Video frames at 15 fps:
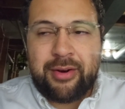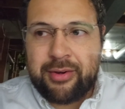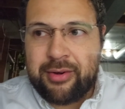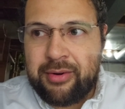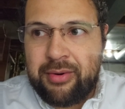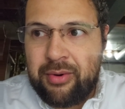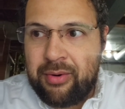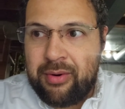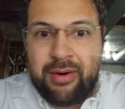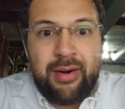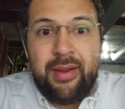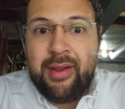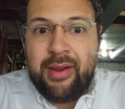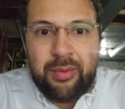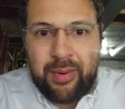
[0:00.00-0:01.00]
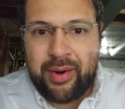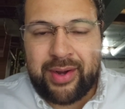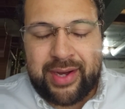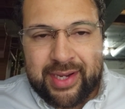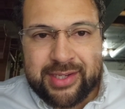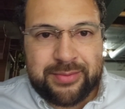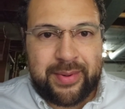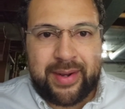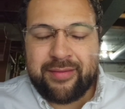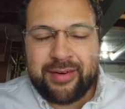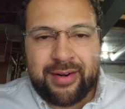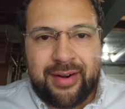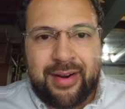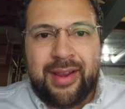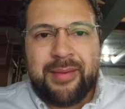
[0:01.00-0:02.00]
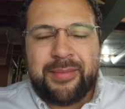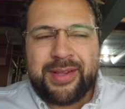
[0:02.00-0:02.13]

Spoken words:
character, or where he is, whatever.